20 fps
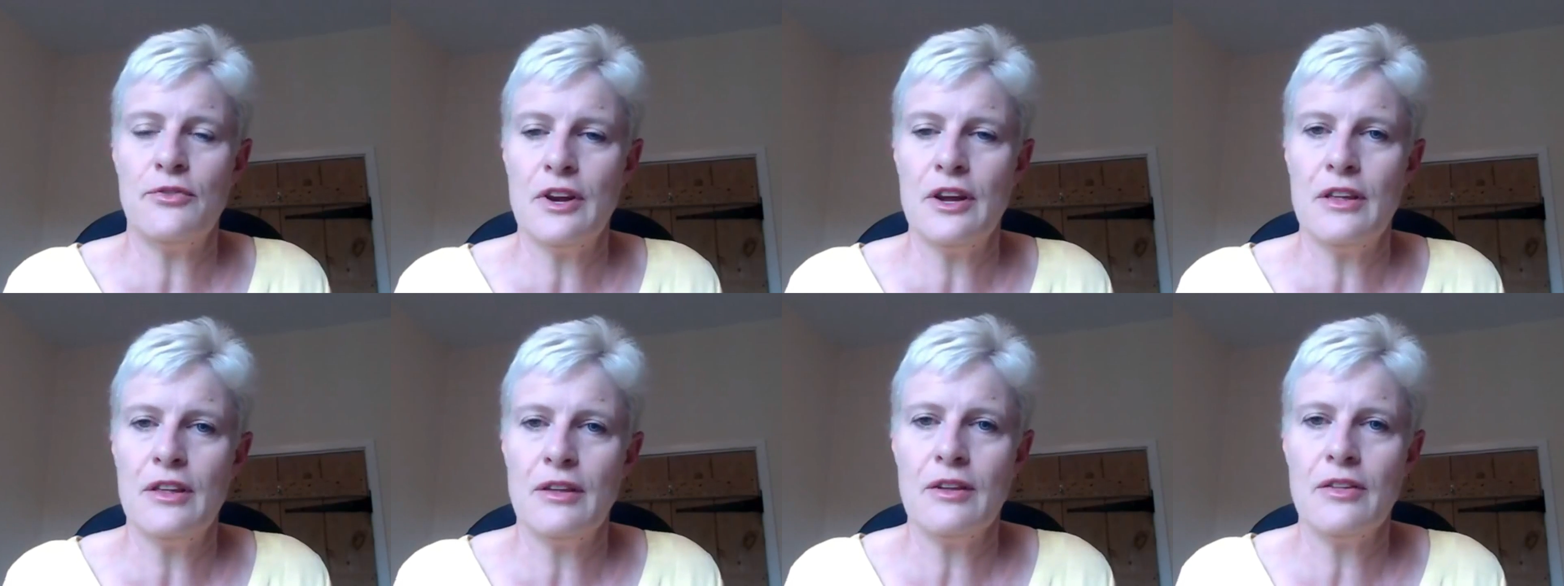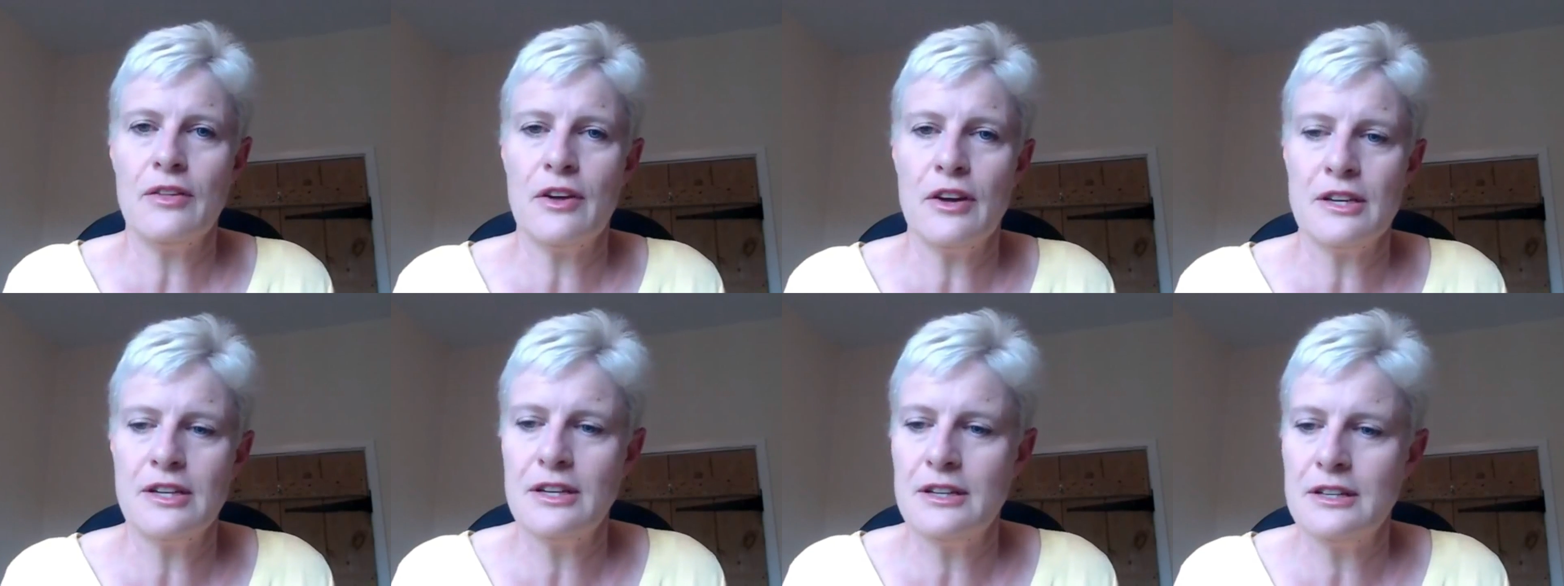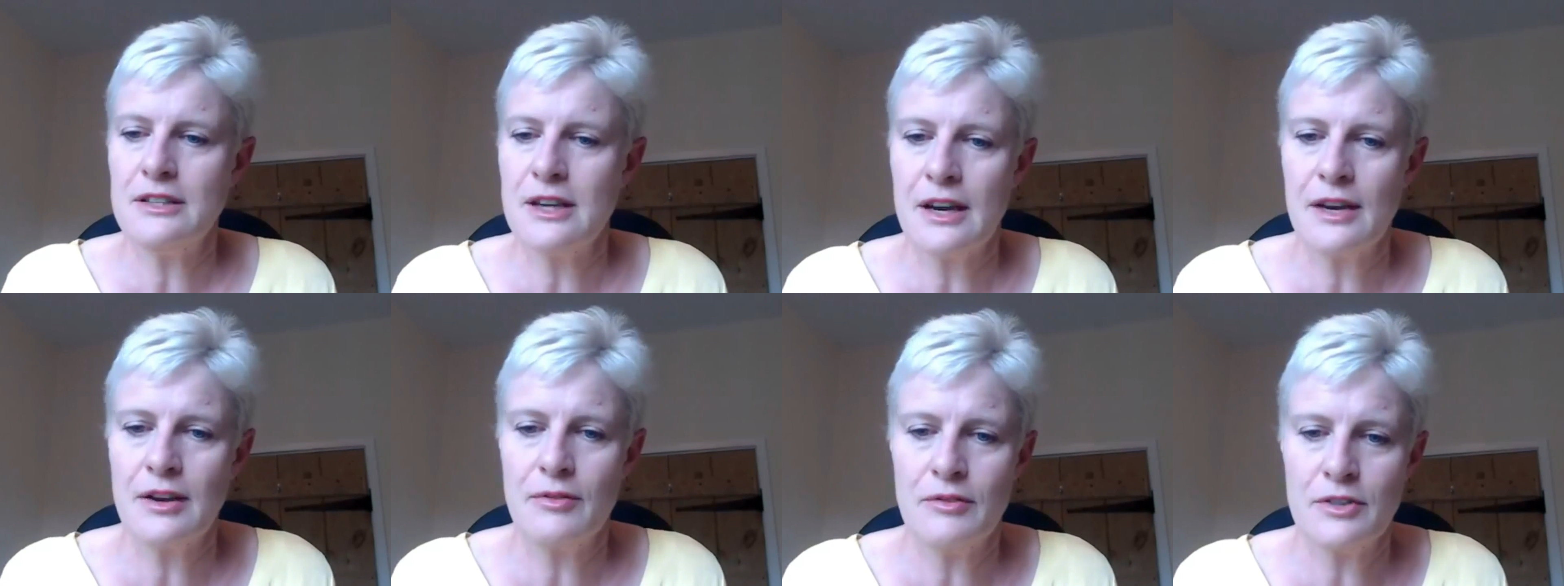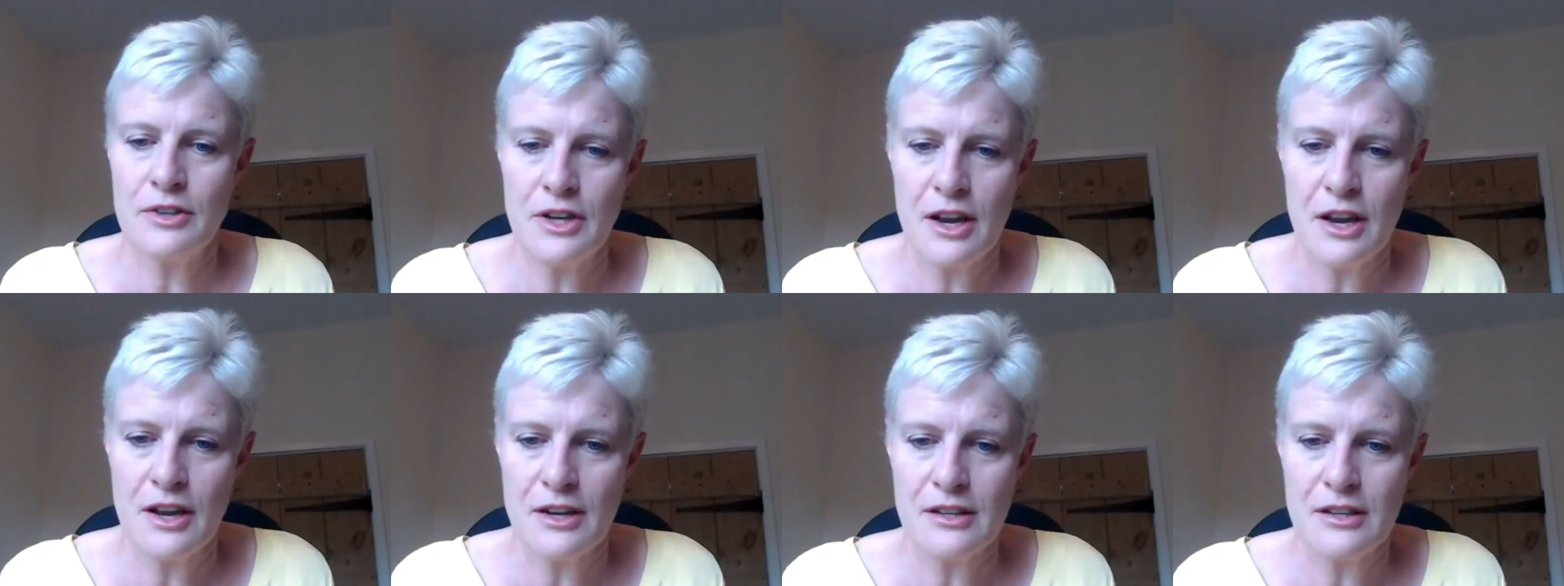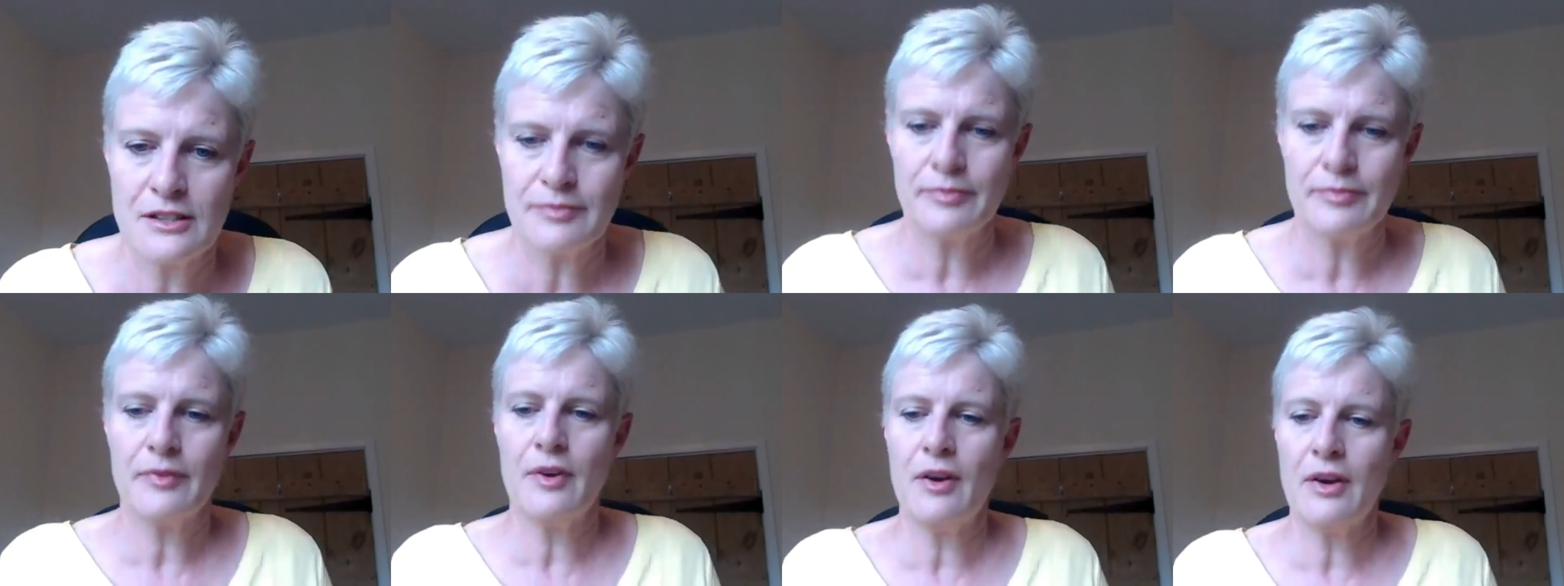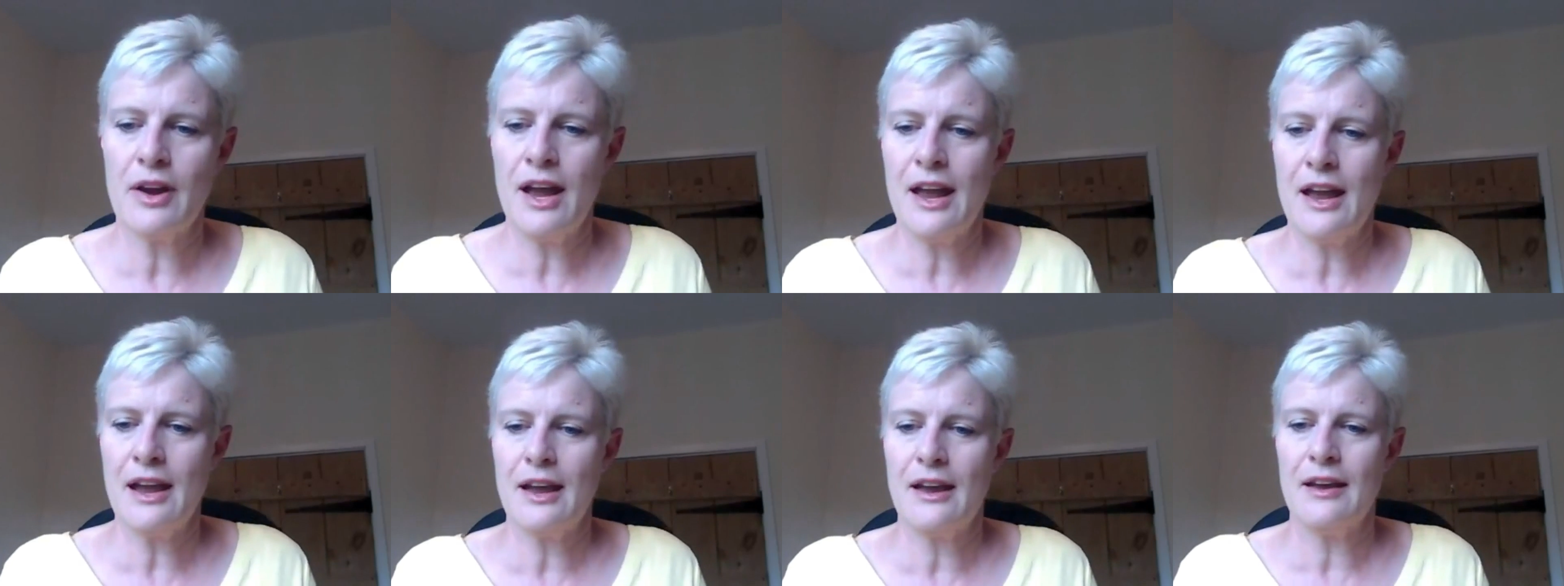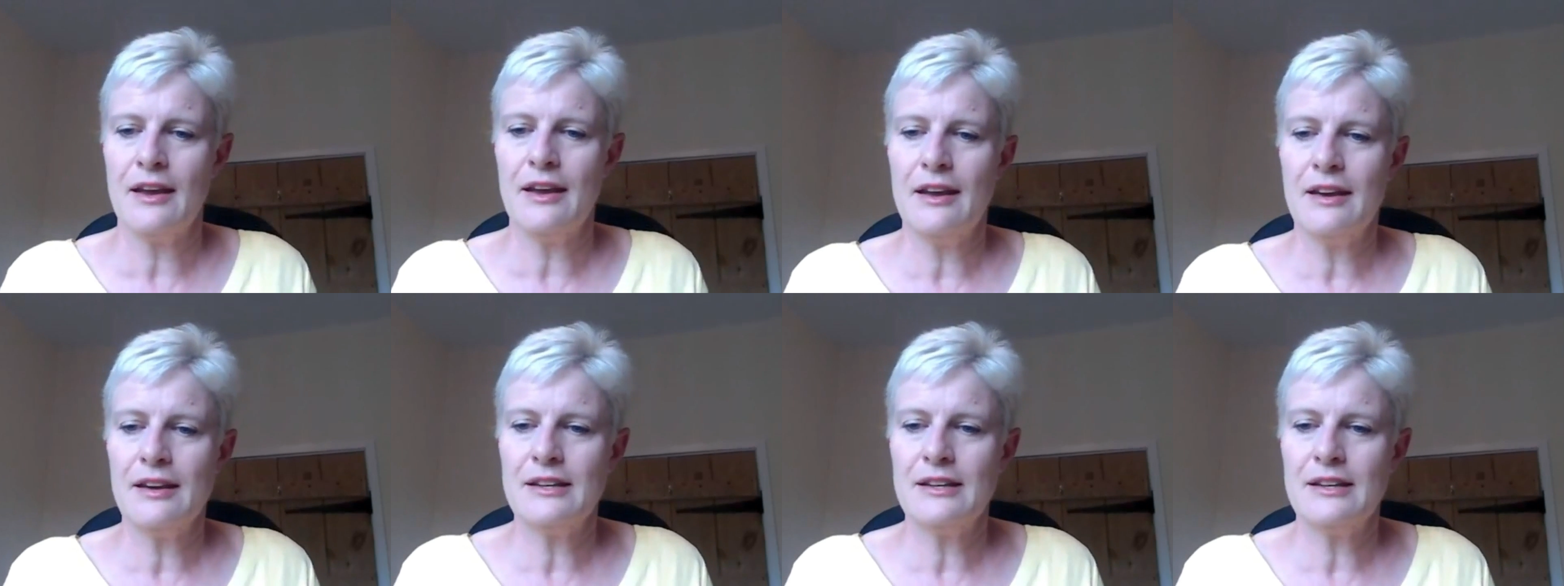Free 30-day returns. Okay.